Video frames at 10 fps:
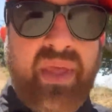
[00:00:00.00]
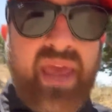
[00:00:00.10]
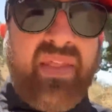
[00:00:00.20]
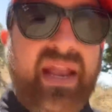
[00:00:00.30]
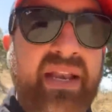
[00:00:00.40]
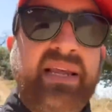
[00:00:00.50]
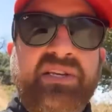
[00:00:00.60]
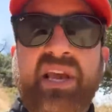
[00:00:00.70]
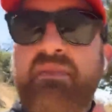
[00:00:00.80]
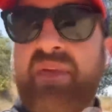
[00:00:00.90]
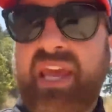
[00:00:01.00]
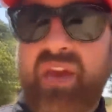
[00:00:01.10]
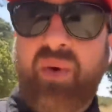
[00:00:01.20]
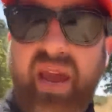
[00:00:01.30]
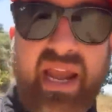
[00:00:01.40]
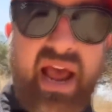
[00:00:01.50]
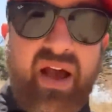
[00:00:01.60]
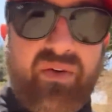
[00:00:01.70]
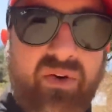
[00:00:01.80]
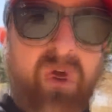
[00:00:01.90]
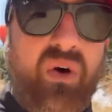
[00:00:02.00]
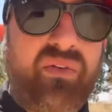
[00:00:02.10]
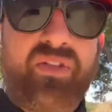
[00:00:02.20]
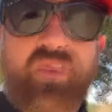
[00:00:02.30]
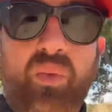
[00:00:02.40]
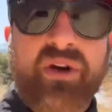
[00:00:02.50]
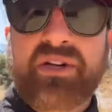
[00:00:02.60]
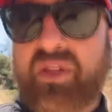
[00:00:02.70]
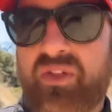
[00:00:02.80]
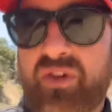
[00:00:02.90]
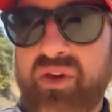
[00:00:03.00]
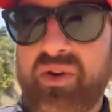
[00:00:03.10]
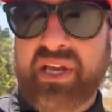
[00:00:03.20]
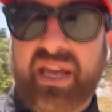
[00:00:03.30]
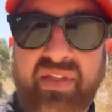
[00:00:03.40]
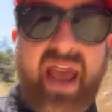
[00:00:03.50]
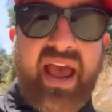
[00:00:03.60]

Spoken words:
and then disambiguate out all of the words that they're using, the